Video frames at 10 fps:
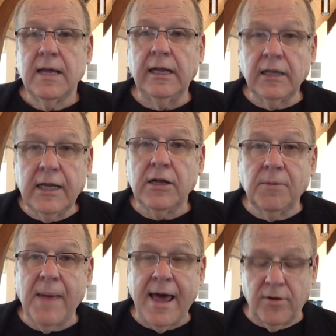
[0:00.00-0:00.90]
In
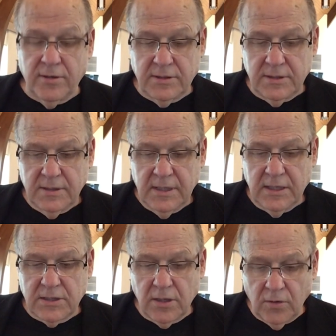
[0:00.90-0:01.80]
legal matters,
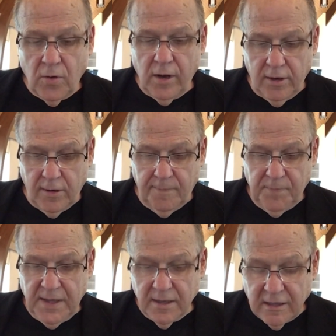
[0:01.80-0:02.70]
it's the lawyer.
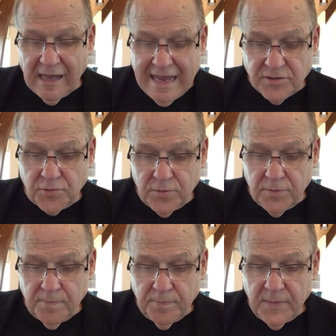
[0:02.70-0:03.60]
In the
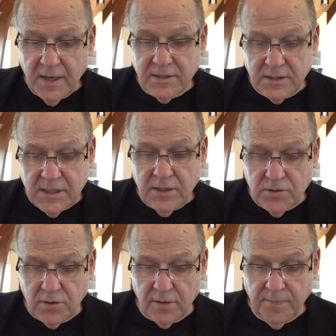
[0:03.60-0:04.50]
classroom, it's a
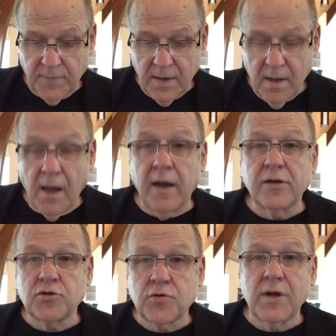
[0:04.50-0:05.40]
teacher. On
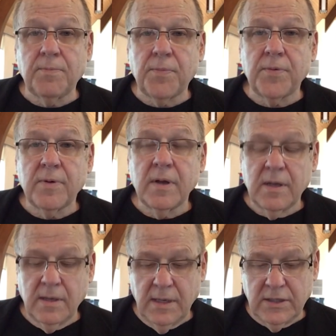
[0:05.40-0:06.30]
a trip,
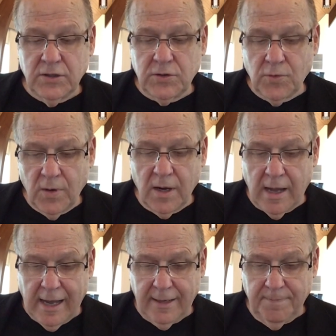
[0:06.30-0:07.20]
it's a tour
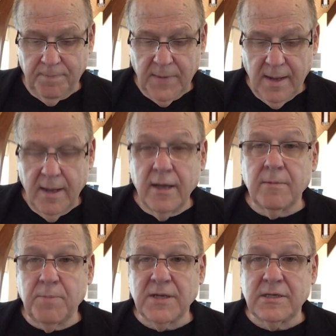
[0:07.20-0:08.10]
guide.
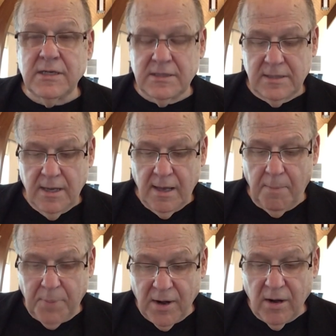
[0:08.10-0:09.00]
In business,
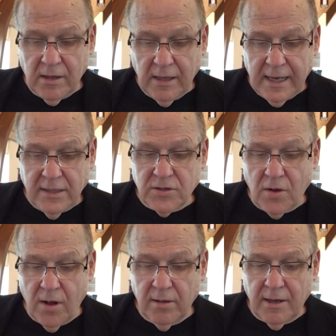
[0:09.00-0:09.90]
a paraclete is
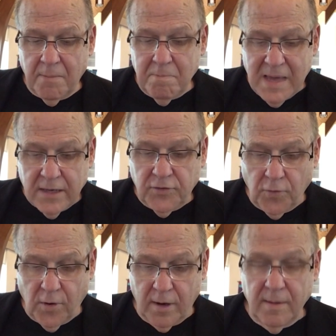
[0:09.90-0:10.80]
called a
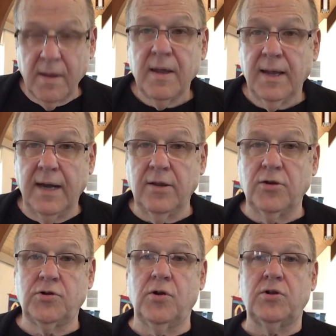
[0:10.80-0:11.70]
mentor. And in
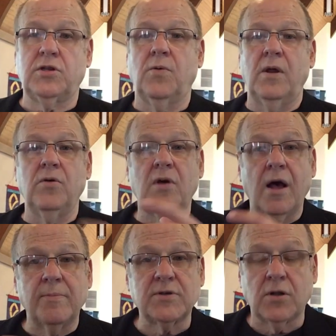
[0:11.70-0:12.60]
the church, the one who
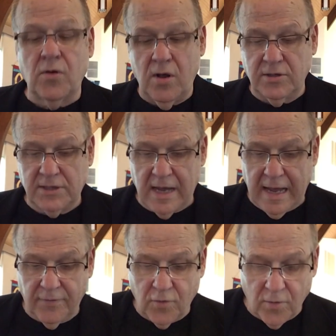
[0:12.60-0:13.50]
comes
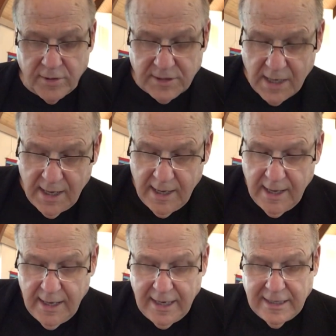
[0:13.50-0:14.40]
alongside, of course,
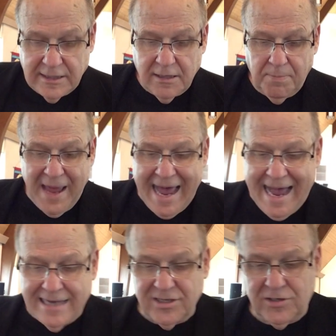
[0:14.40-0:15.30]
is the
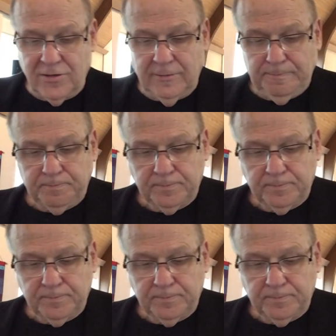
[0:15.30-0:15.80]
pastor.